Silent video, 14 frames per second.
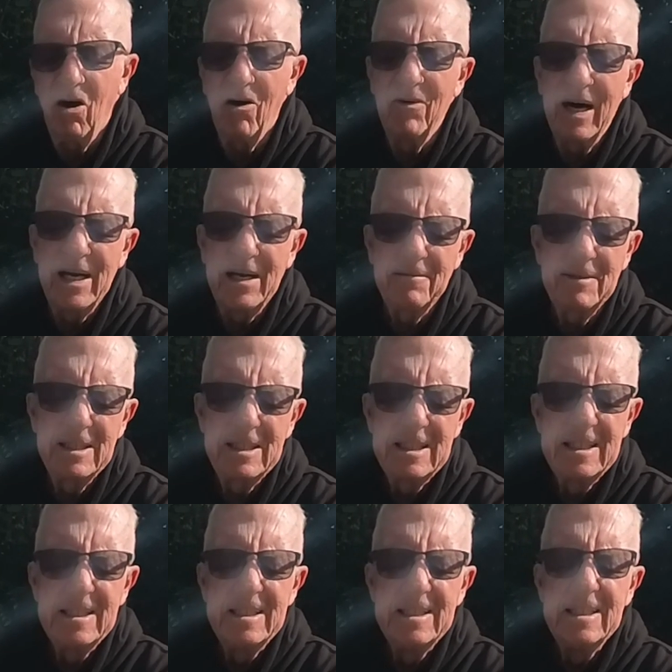I've had
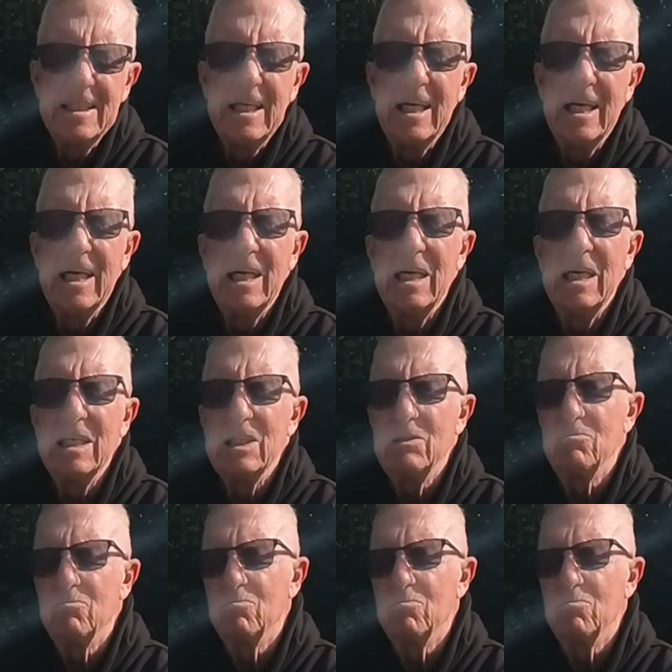a